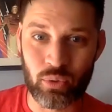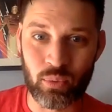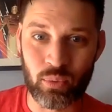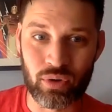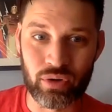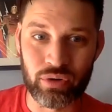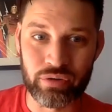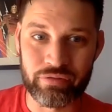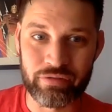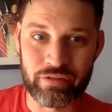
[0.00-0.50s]
in the
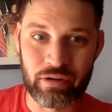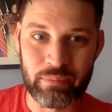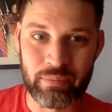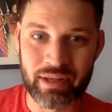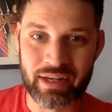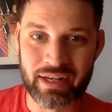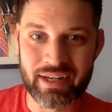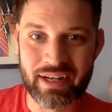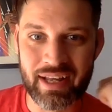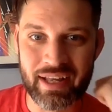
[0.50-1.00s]
world for a
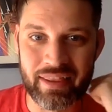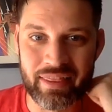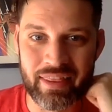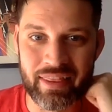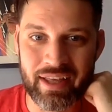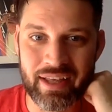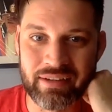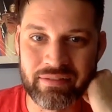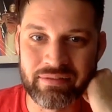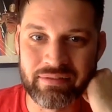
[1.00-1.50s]
minute, and
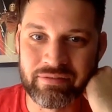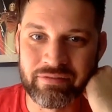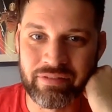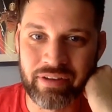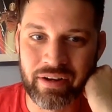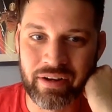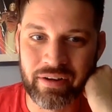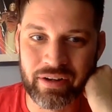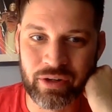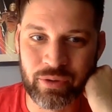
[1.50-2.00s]
then
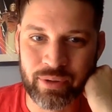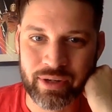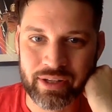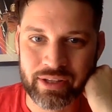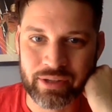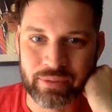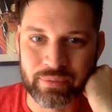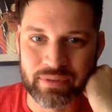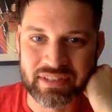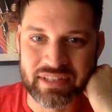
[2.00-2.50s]
very
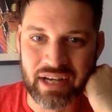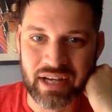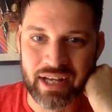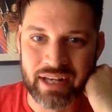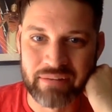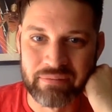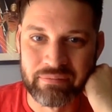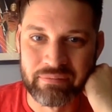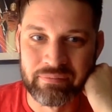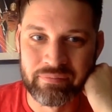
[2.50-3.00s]
quickly was
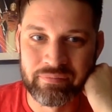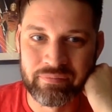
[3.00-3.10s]
not.